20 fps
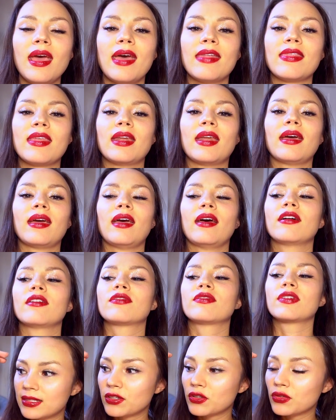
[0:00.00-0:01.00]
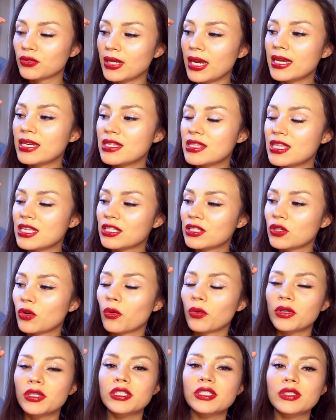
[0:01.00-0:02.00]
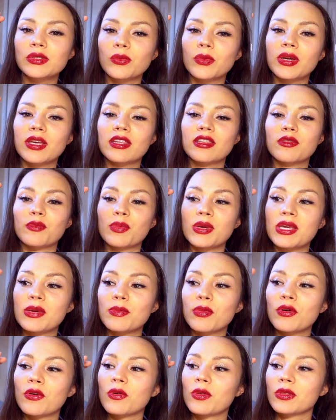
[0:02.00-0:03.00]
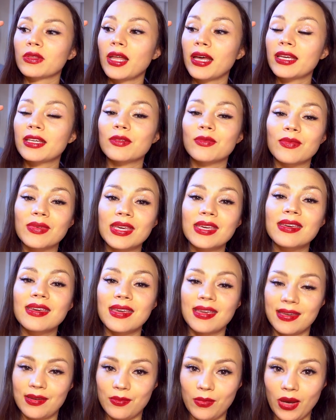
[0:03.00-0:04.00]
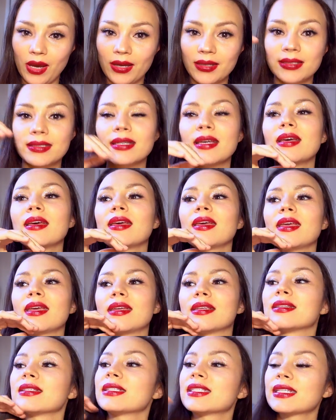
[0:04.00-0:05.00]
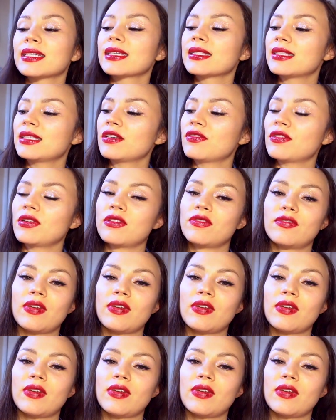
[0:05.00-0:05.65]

and then I have created this course with people like me in mind in six different